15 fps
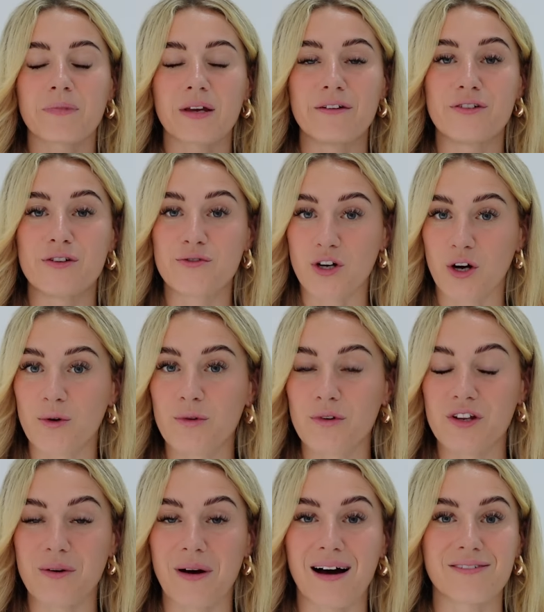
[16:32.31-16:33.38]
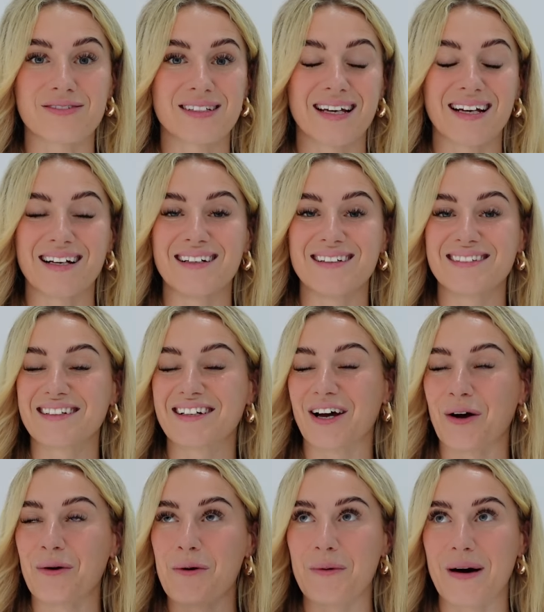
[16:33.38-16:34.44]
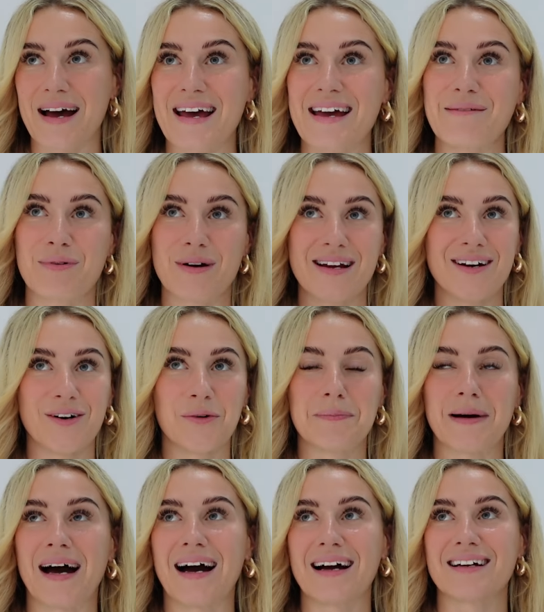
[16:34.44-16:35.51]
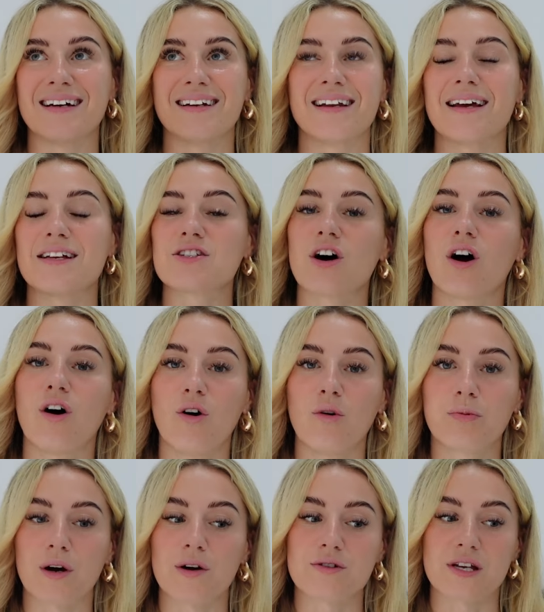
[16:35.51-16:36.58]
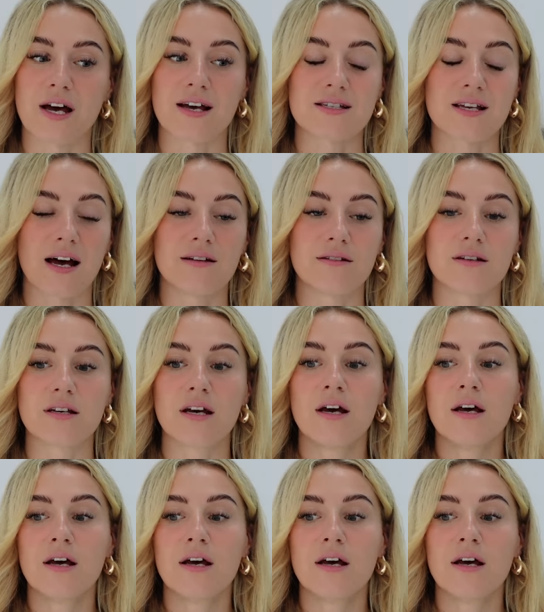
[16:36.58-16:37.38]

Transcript: if you don't, you have to then go away, bring it all back, and it's a whole process. And